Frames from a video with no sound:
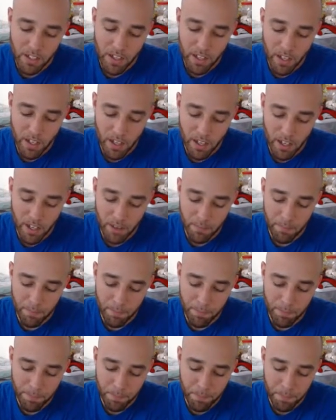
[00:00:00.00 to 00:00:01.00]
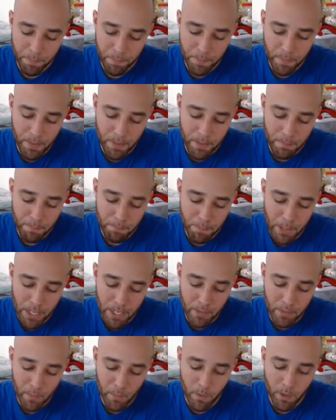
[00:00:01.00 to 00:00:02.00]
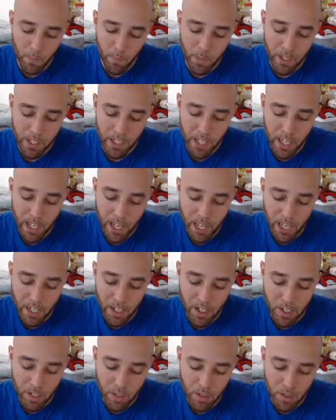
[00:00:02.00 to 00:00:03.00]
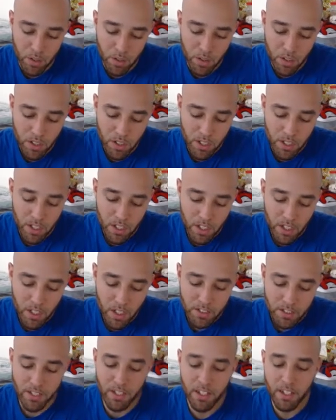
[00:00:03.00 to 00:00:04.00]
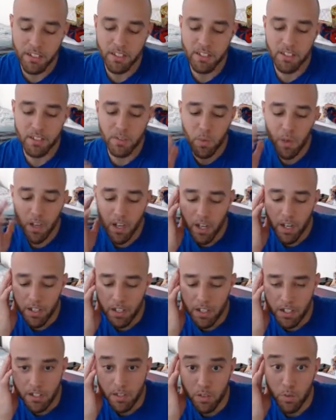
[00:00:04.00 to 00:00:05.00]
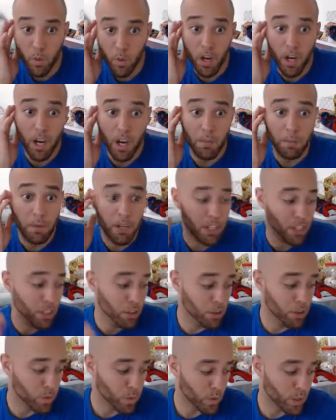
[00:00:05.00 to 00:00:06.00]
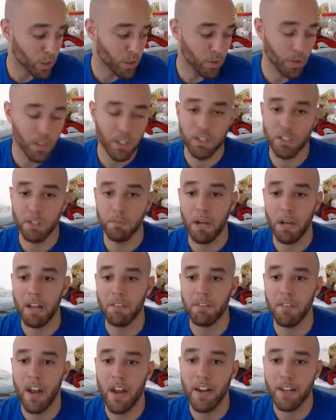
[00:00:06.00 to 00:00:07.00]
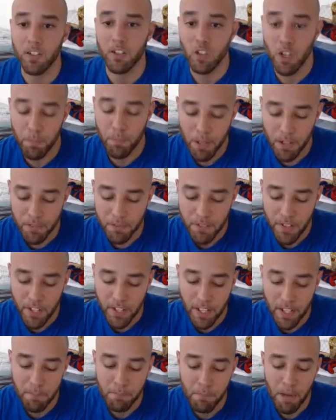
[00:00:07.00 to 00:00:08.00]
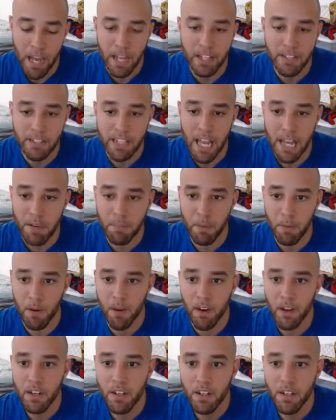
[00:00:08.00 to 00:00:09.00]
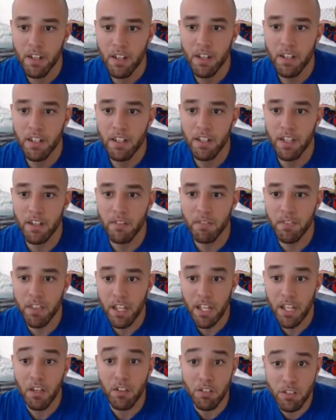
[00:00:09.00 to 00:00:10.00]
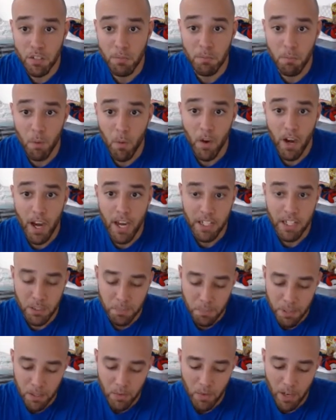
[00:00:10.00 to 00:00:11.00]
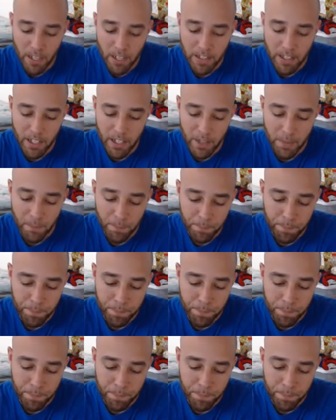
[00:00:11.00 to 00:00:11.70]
But what we can do, see, this is where I'm going to use Raccoon to my advantage. So I'm going to fill up my attack bar, give Theo some more HP right there.